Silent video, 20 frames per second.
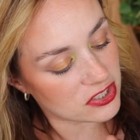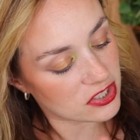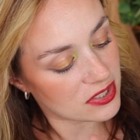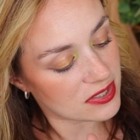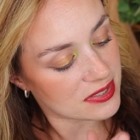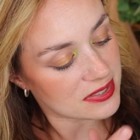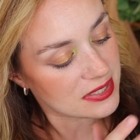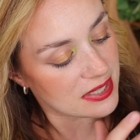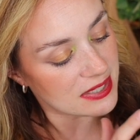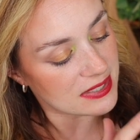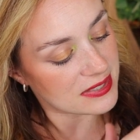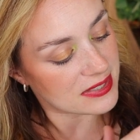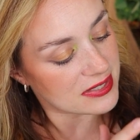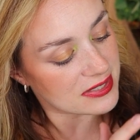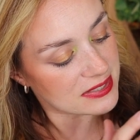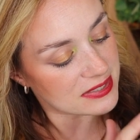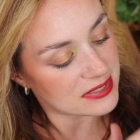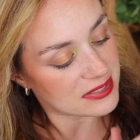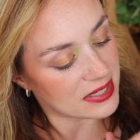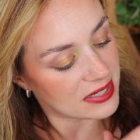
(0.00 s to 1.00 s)
just a
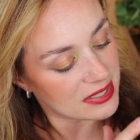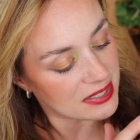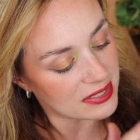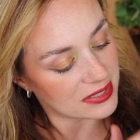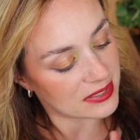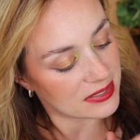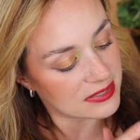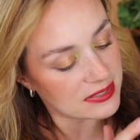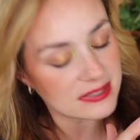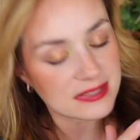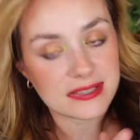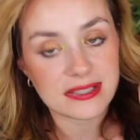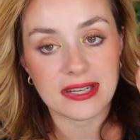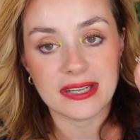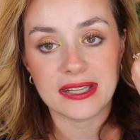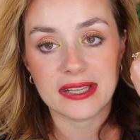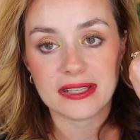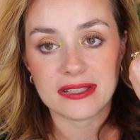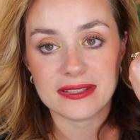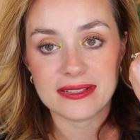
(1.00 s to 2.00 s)
stunning,
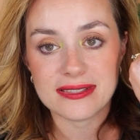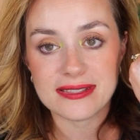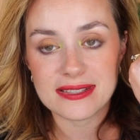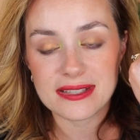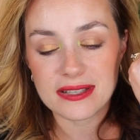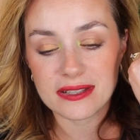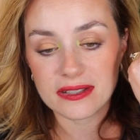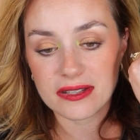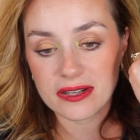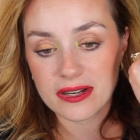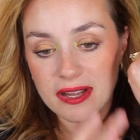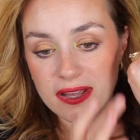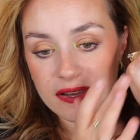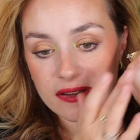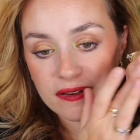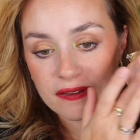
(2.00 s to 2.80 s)
stunning concealer.